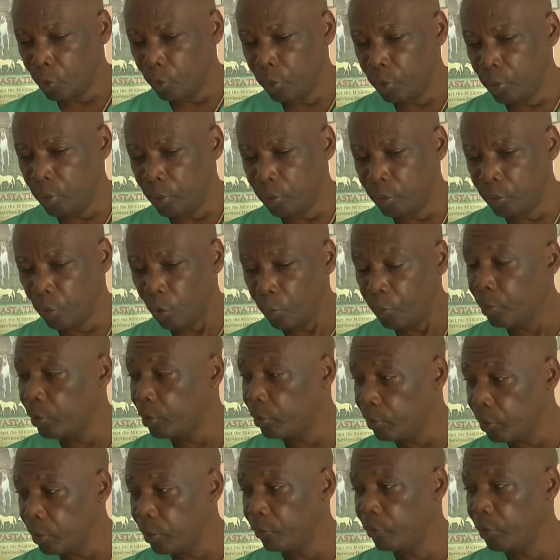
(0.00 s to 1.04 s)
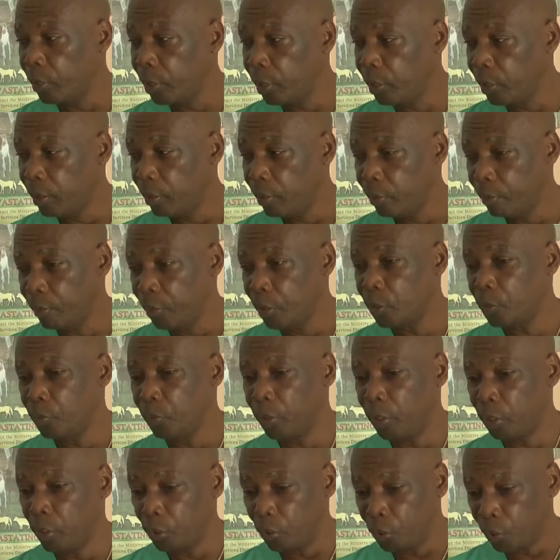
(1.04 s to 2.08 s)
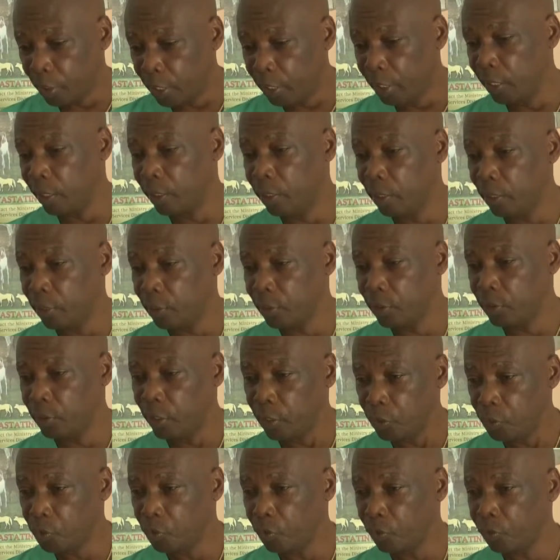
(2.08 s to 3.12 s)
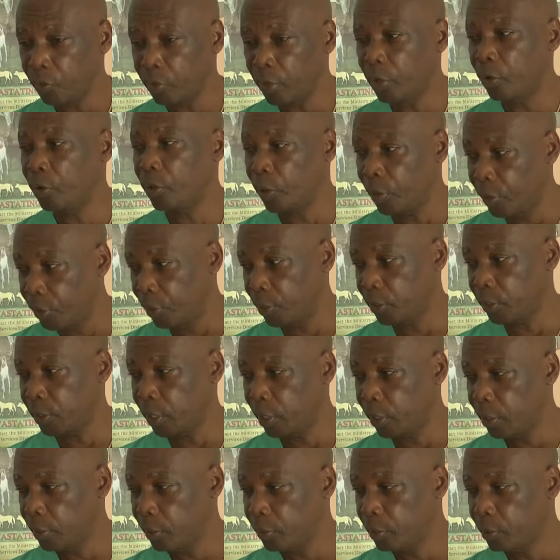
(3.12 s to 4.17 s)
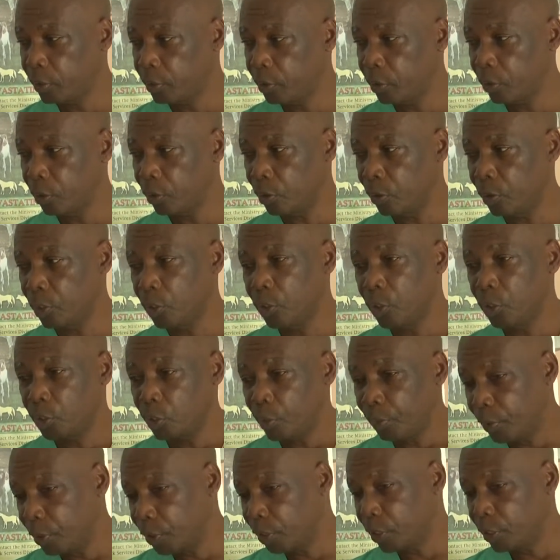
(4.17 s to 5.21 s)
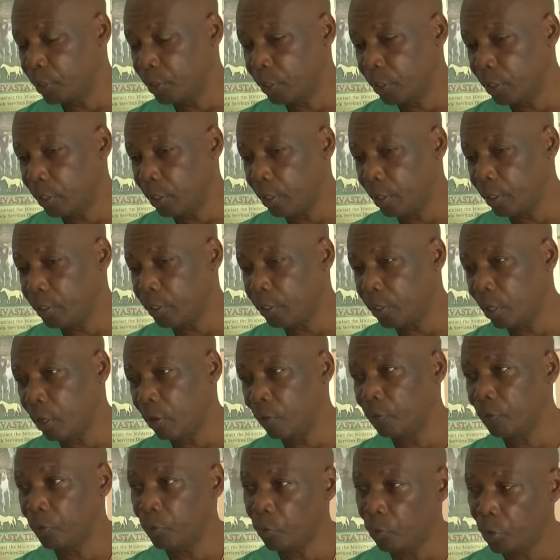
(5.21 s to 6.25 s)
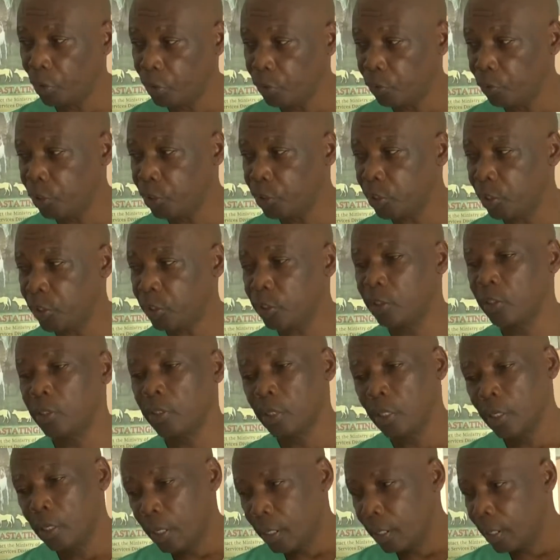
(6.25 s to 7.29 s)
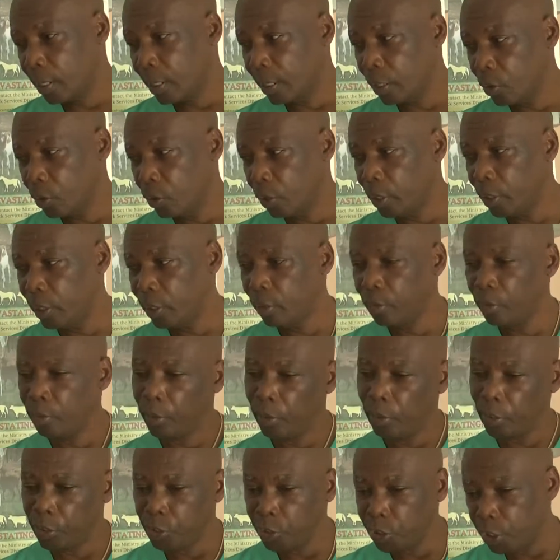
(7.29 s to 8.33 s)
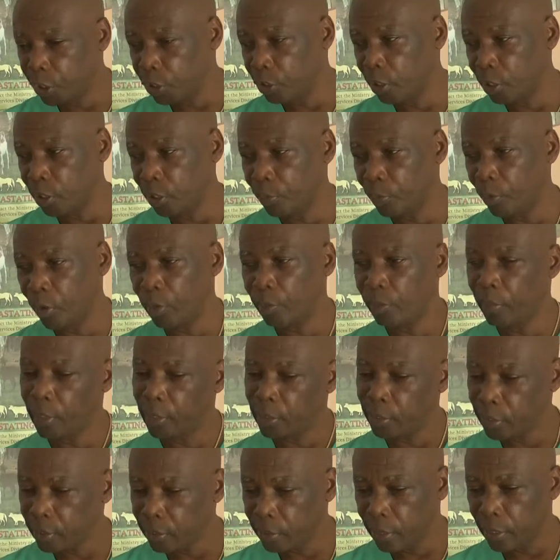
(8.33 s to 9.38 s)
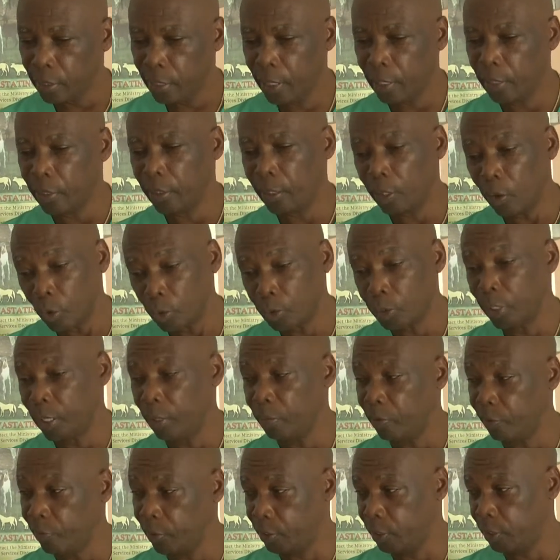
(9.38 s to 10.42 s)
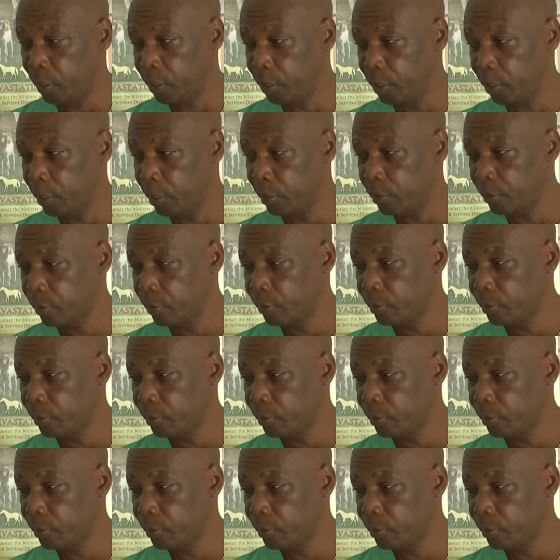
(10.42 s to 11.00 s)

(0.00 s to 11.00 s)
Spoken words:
It's open every day, but we do clinicals in Soufrière on a Thursday. So persons in the south who want to reach us can call the number, schedule an appointment, and they also can be facilitated.